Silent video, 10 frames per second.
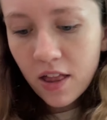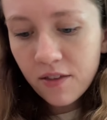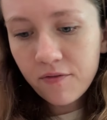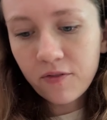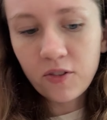
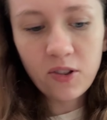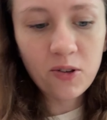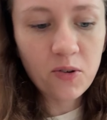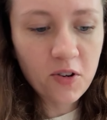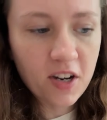the
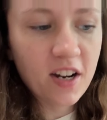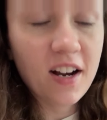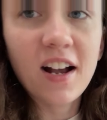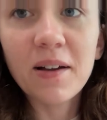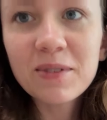
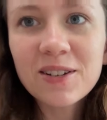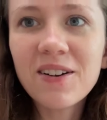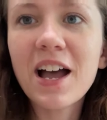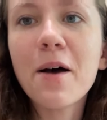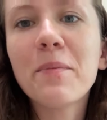floor. I'm so
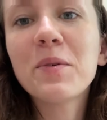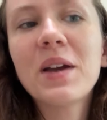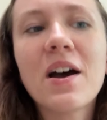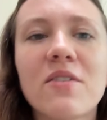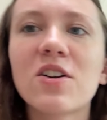happy
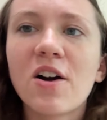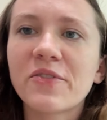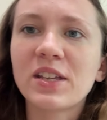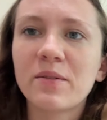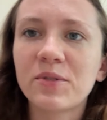we have a
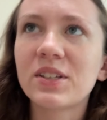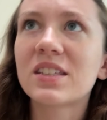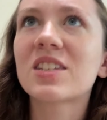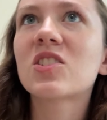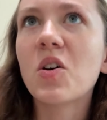coffee table.
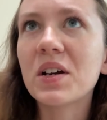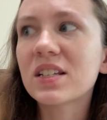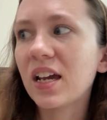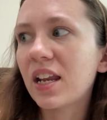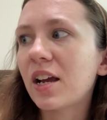It's so
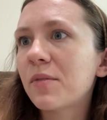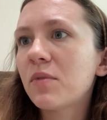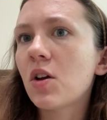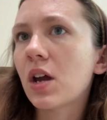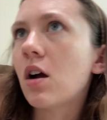exciting.
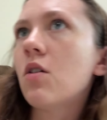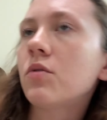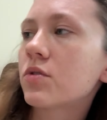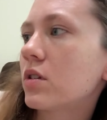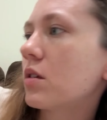Okay, oh, there's another